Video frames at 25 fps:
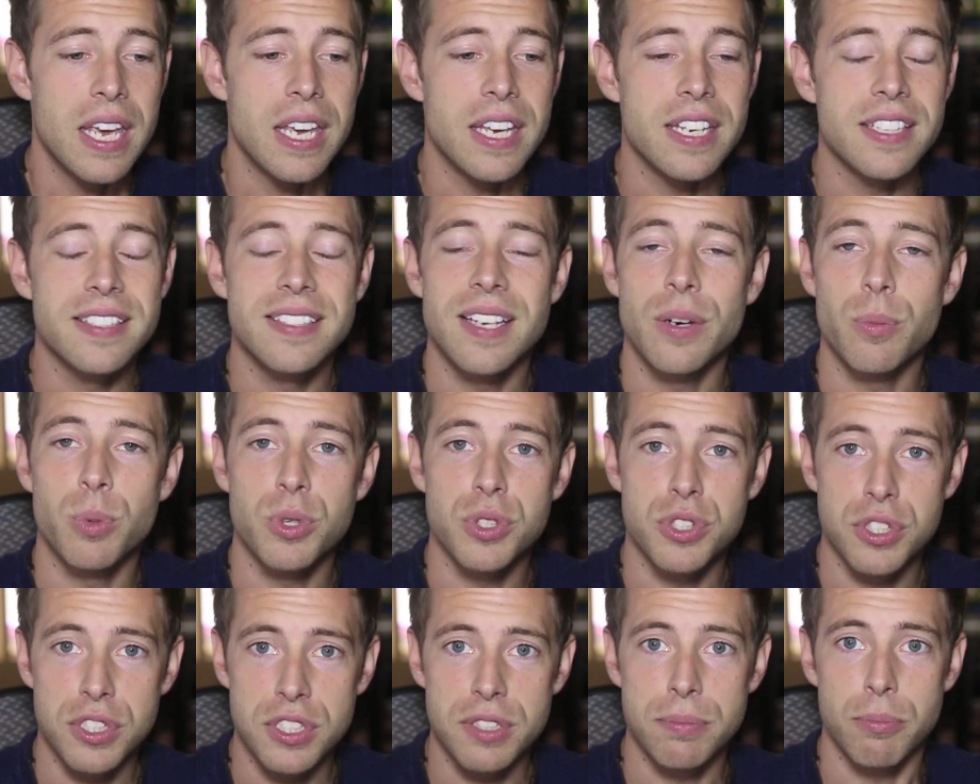is that
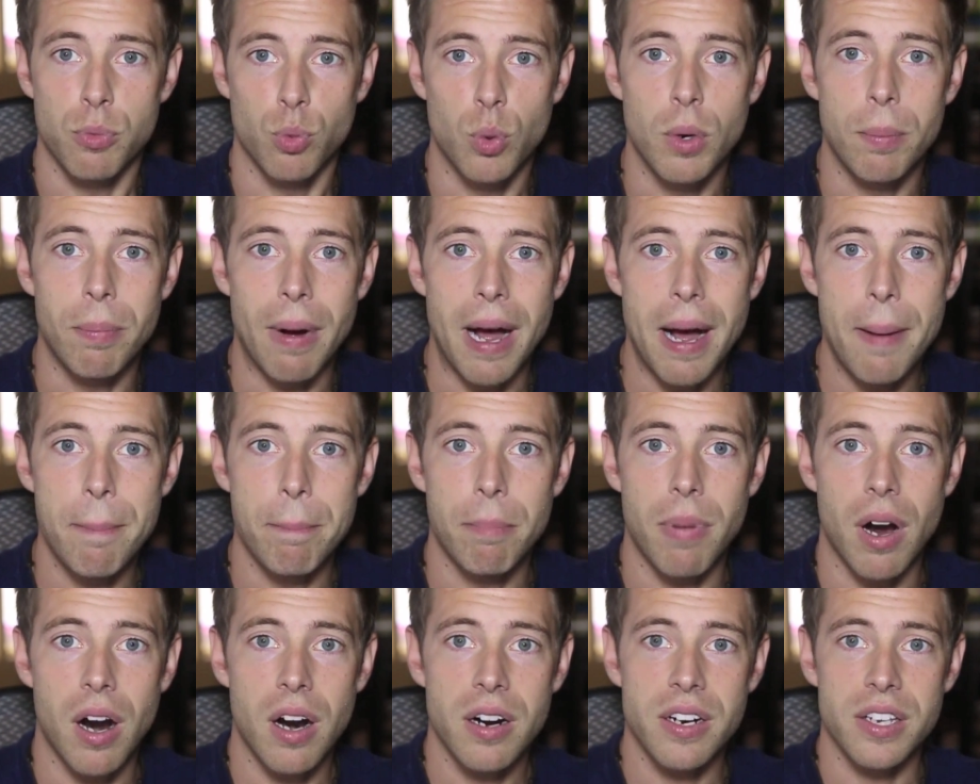we're
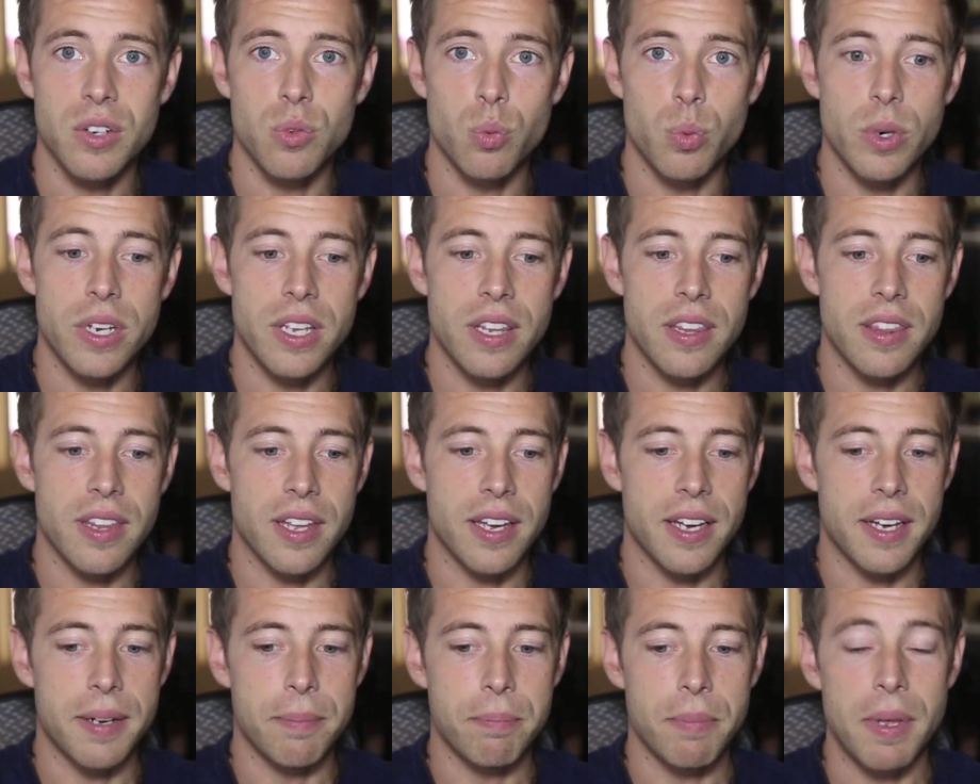bombarded with
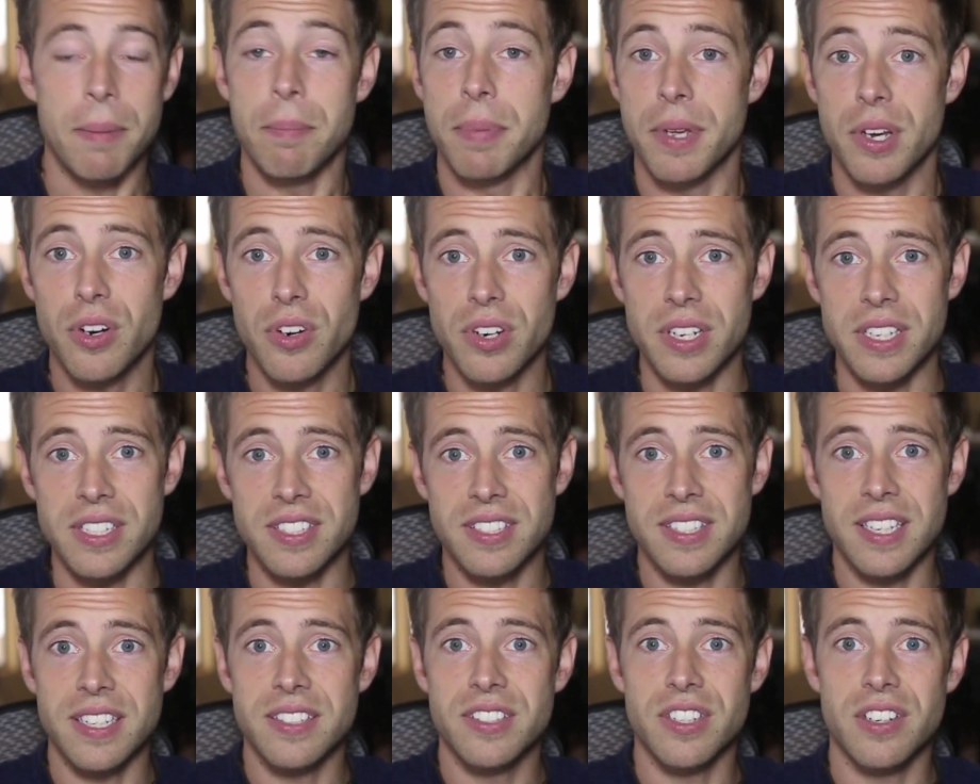
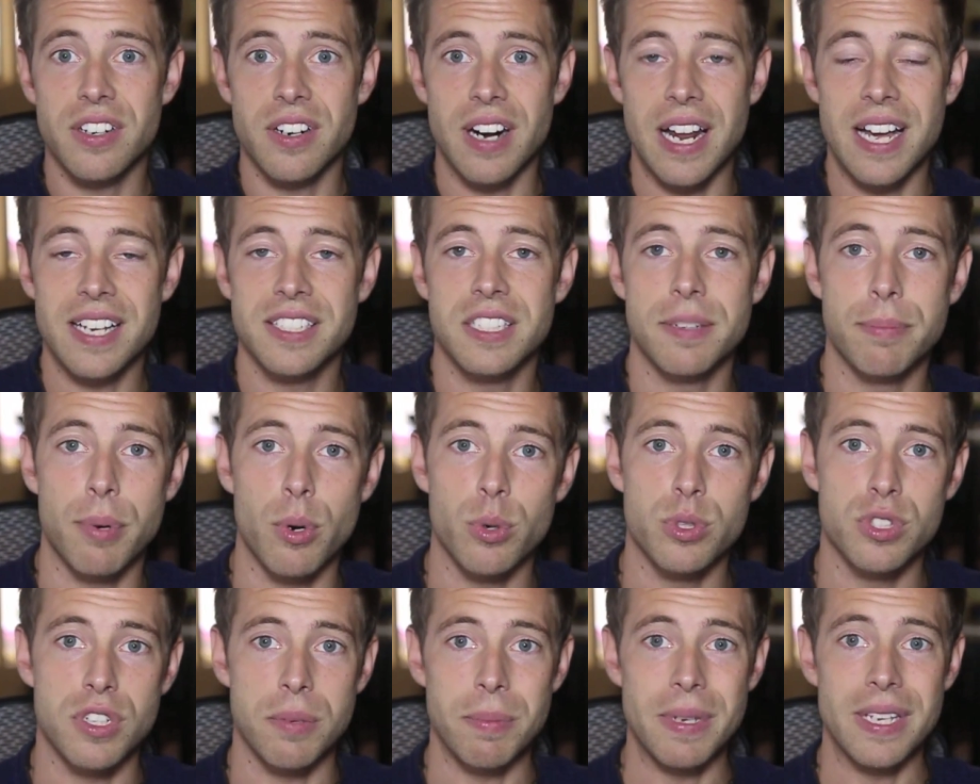impurities, things that are not
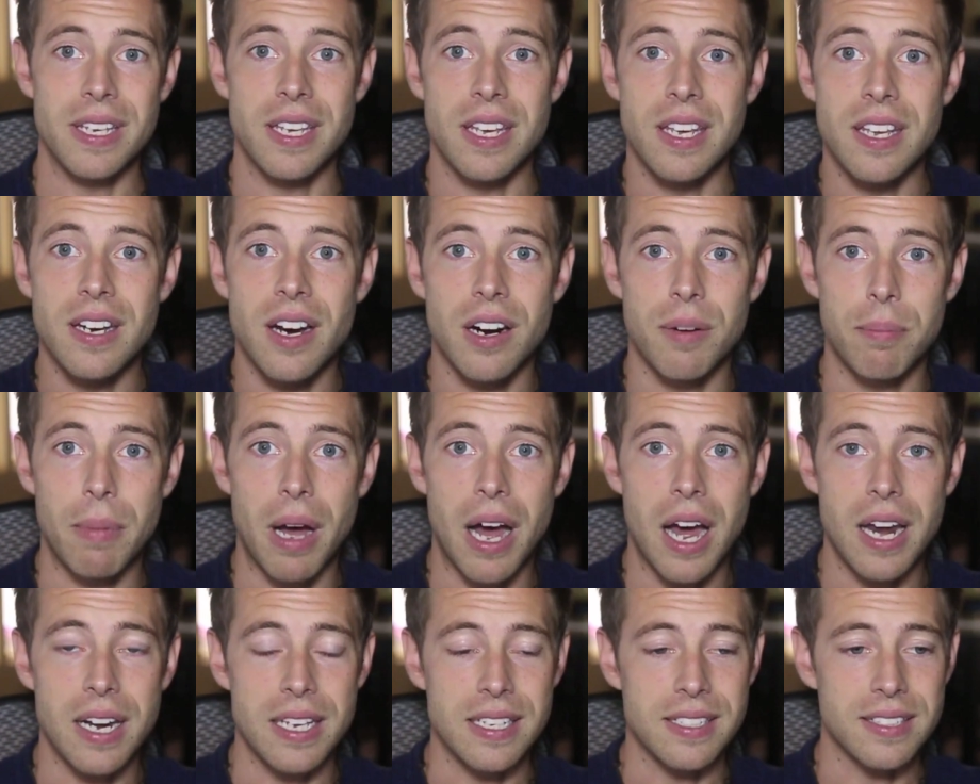supposed to be in our
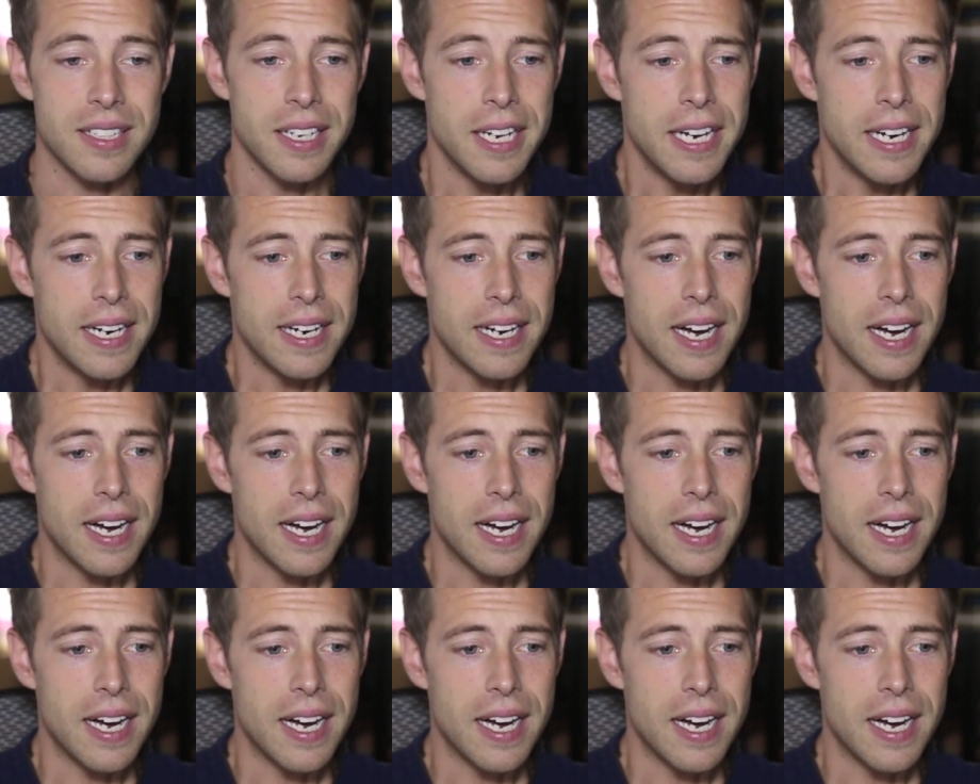bodies.